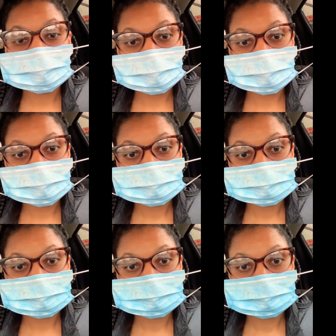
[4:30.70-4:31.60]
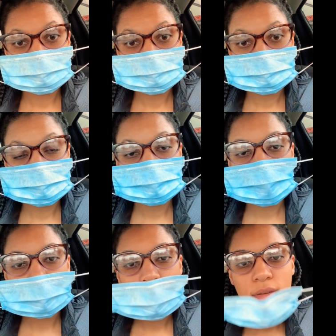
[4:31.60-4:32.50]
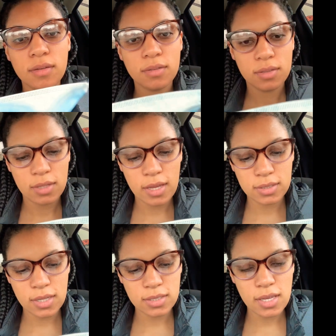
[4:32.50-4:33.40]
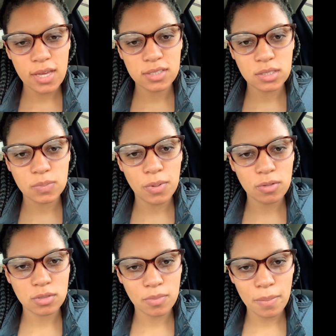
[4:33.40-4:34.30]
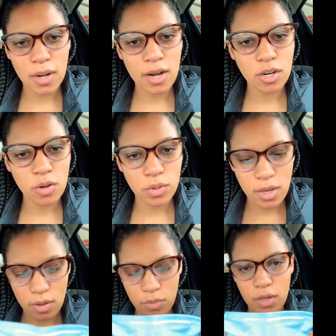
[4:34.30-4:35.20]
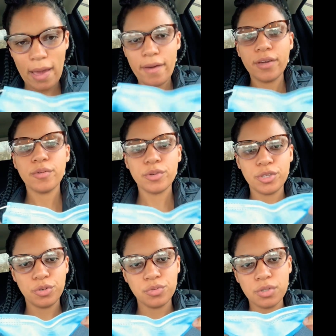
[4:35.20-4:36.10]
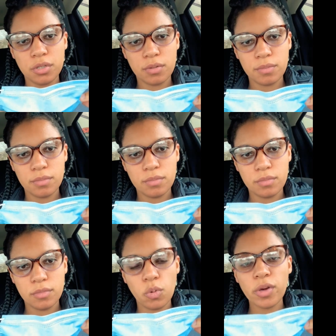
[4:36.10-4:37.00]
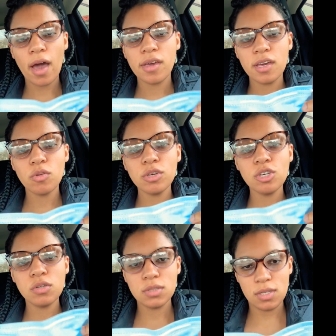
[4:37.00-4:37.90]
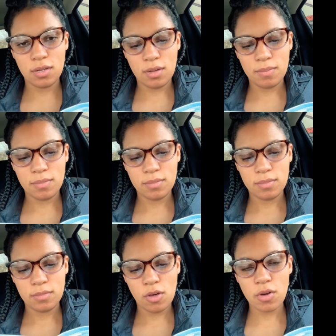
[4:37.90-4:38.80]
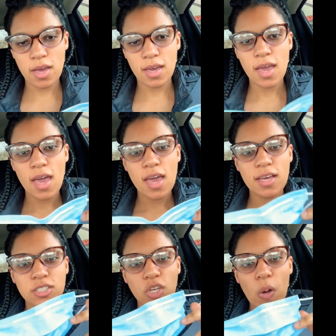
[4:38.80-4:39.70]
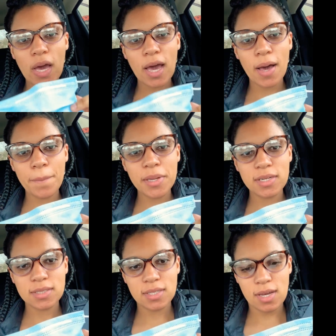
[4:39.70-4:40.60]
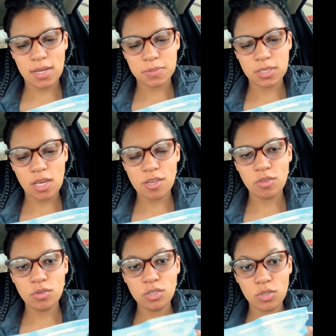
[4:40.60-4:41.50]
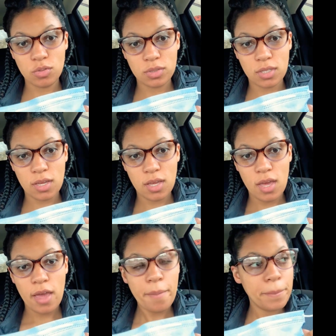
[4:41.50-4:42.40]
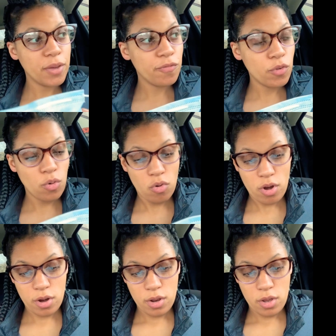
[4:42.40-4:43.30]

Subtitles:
this? Like, as they say, it's disposable, but I know we out here reusing them. We out here reusing them, okay? So how many times can you use it before